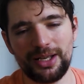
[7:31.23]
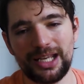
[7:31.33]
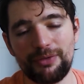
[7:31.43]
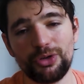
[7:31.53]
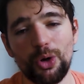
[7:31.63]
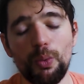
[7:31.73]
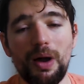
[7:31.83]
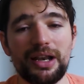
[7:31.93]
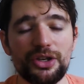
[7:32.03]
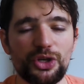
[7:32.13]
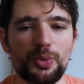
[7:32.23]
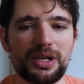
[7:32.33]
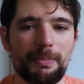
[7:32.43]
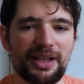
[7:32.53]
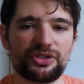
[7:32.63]
If you go 1-2 in
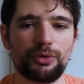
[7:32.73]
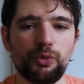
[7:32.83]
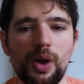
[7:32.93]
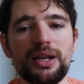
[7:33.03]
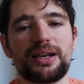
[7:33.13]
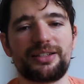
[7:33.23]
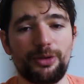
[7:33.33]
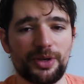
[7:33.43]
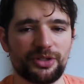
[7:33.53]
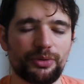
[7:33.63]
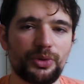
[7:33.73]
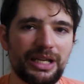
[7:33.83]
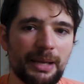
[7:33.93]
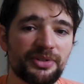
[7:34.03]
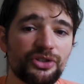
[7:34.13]
a best of 1 in a sequence of 3
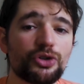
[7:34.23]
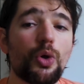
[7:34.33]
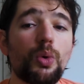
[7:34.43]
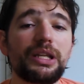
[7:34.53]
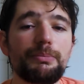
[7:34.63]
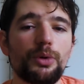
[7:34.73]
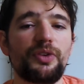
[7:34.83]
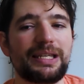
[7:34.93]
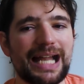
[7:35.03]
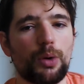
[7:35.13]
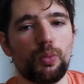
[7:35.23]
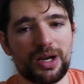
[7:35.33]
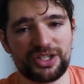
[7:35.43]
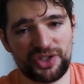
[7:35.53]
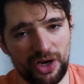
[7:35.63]
games, you're only moving down
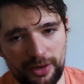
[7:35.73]
1 star.